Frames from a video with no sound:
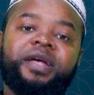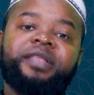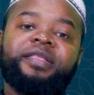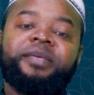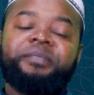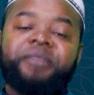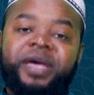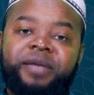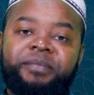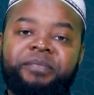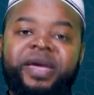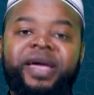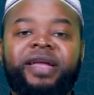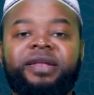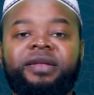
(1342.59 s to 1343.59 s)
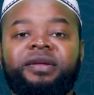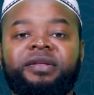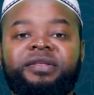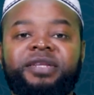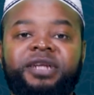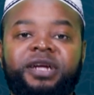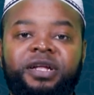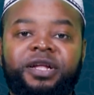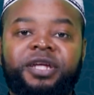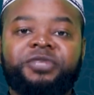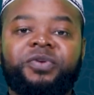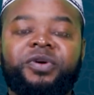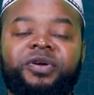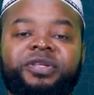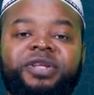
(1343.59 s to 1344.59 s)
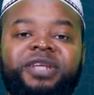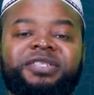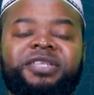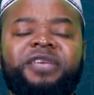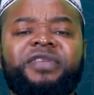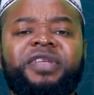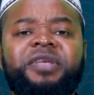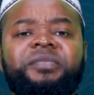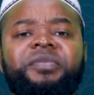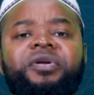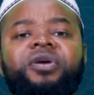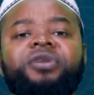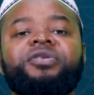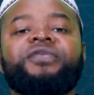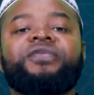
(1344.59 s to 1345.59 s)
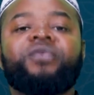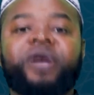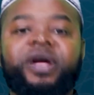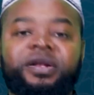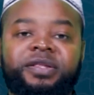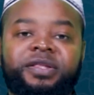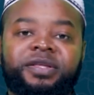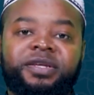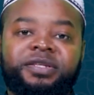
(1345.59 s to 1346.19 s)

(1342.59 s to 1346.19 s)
Then a man that Allah subhanahu wa ta'ala is giving him lot of wealth.